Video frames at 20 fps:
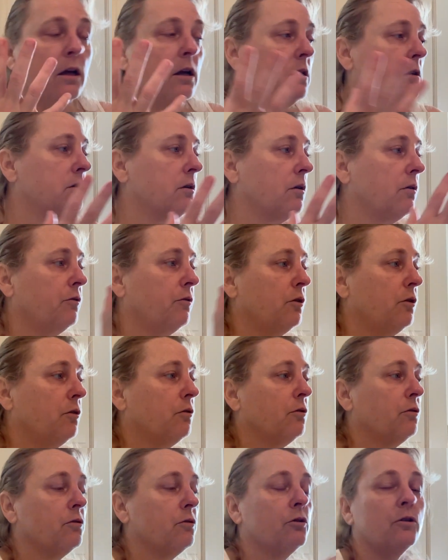So if
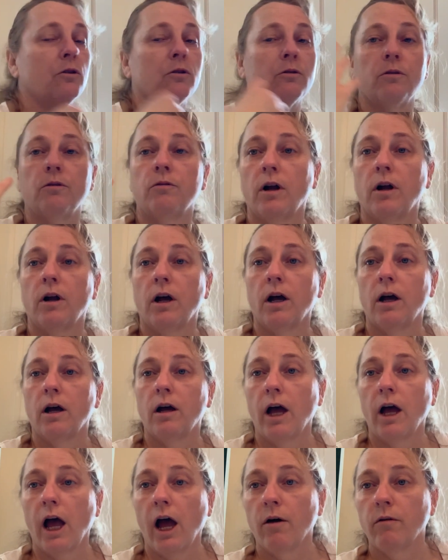you're, you're
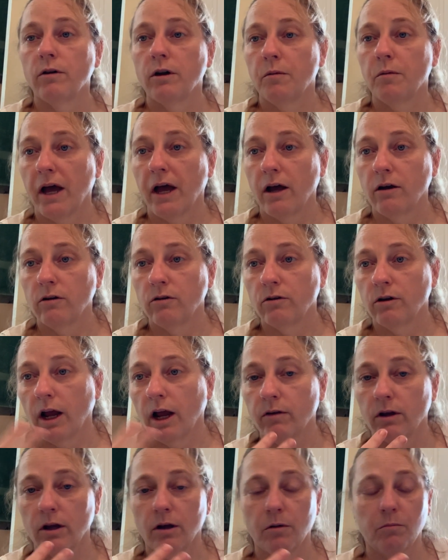uh, out and about and you're
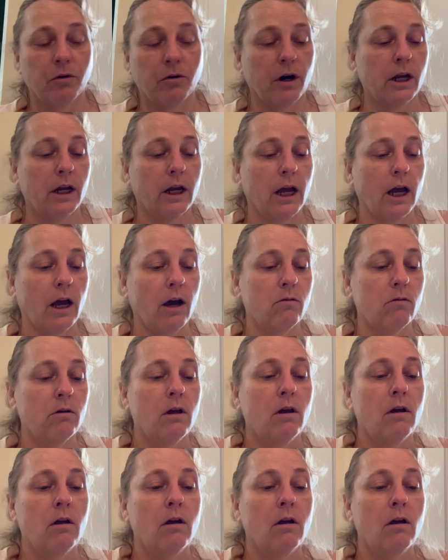having a breakout